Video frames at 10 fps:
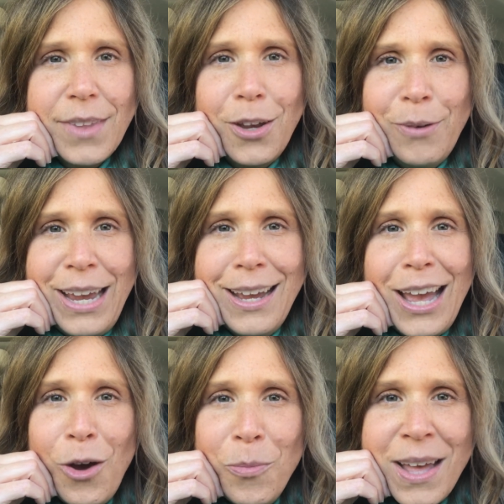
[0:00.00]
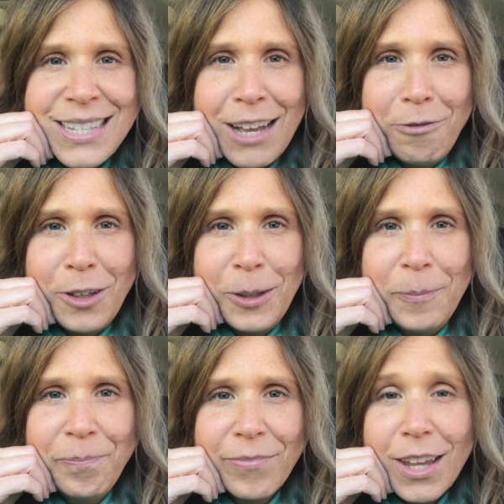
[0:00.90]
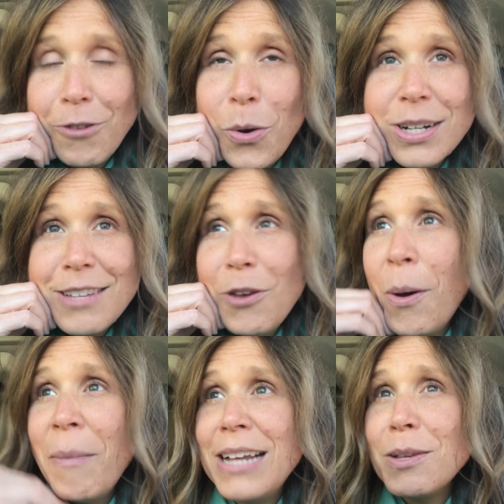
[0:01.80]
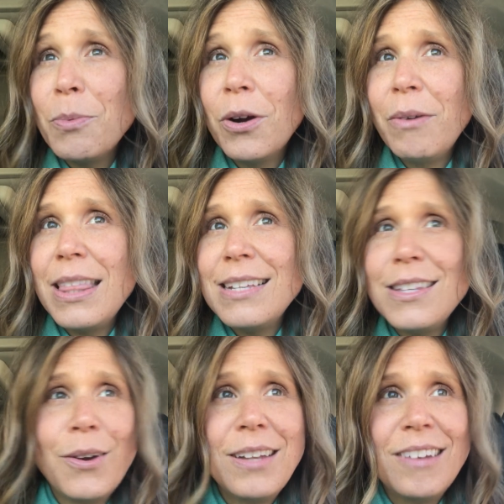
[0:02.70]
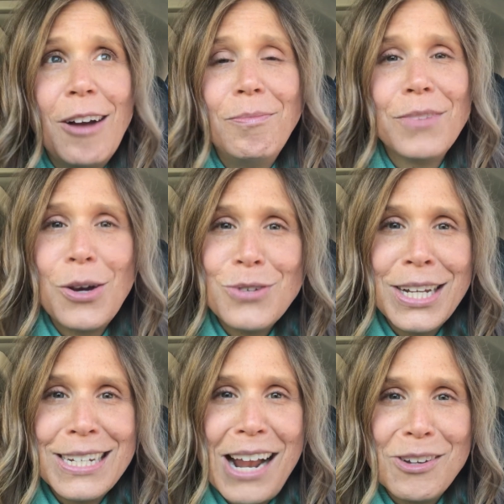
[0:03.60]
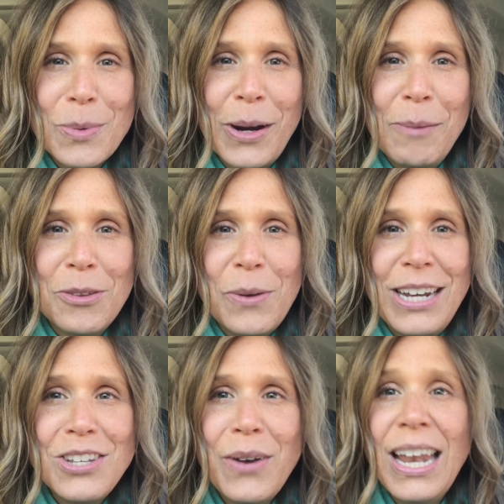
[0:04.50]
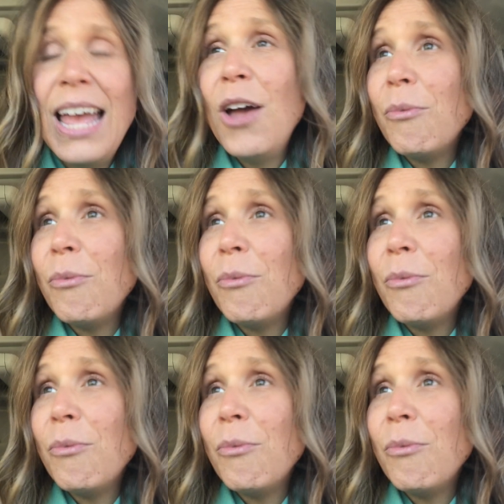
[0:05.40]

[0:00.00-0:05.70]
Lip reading: All right, I hope that's helpful. Of course, if you want my support with this, you guys know coaching and challenge program is the way to do it.